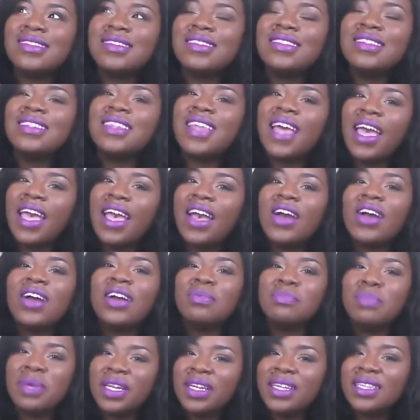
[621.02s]
they are
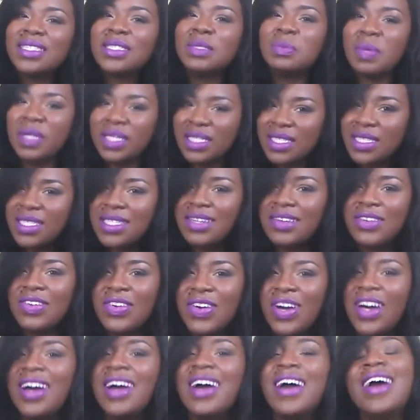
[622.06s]
a bit expensive.
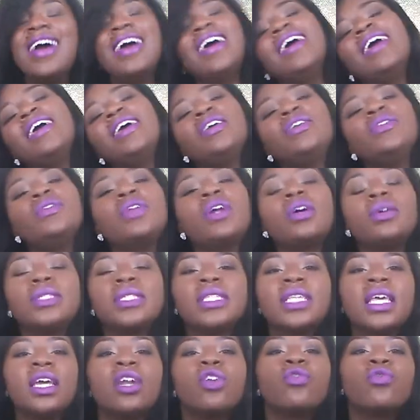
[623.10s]
You know,
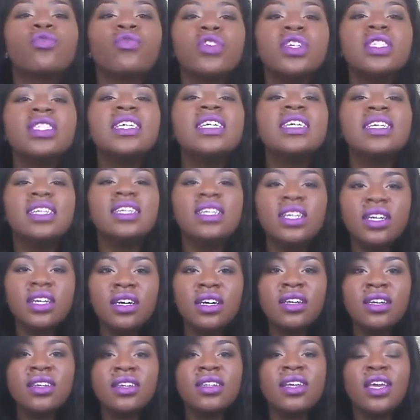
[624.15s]
to get a really
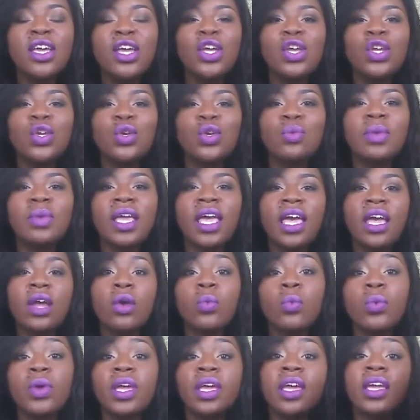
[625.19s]
good human
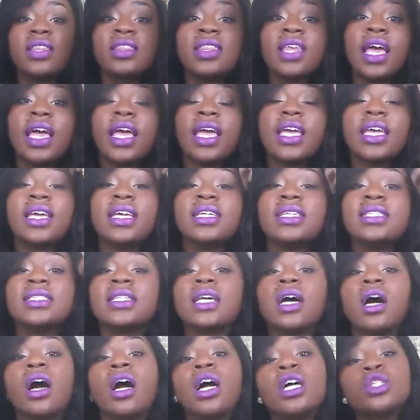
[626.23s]
hair wig that is
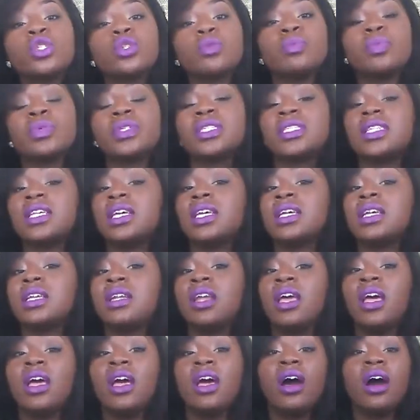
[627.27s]
100%
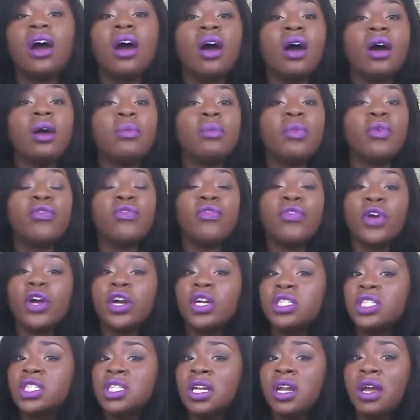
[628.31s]

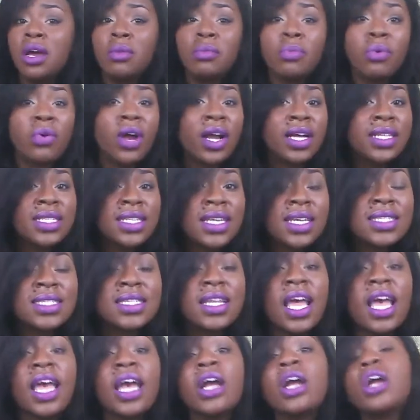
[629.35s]
virgin unprocessed
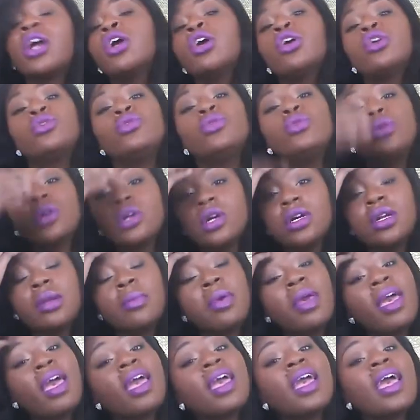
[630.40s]
hair, you're gonna
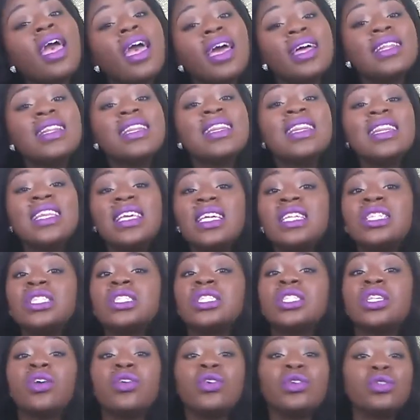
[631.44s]
pay at
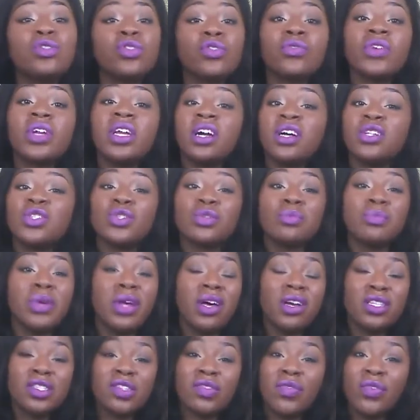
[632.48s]
least
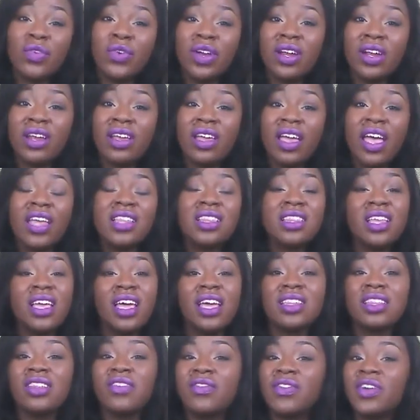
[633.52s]
$300 for it.
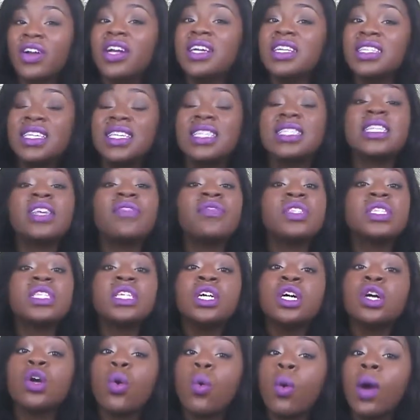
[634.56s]
At the very least, if it's
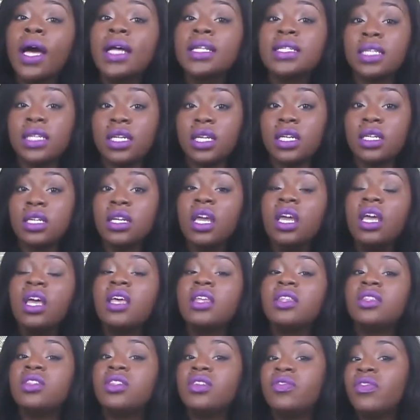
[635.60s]
good quality,
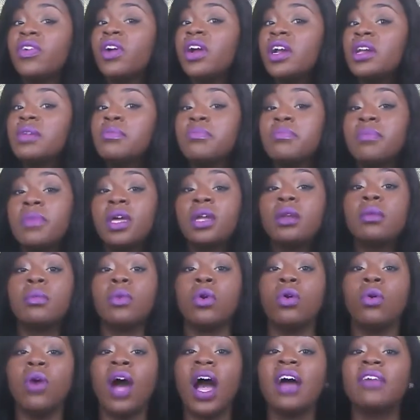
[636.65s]
the very
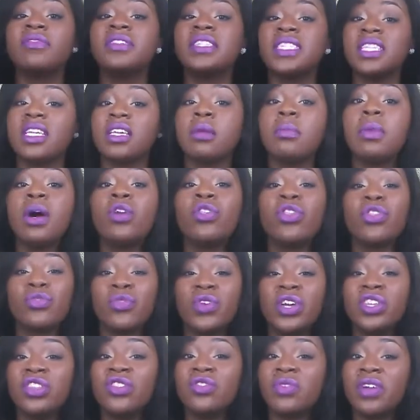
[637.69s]
minimal I've seen about
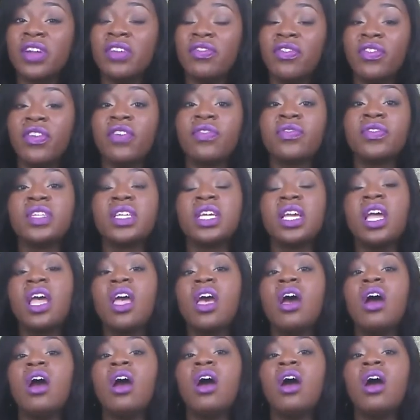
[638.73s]
$350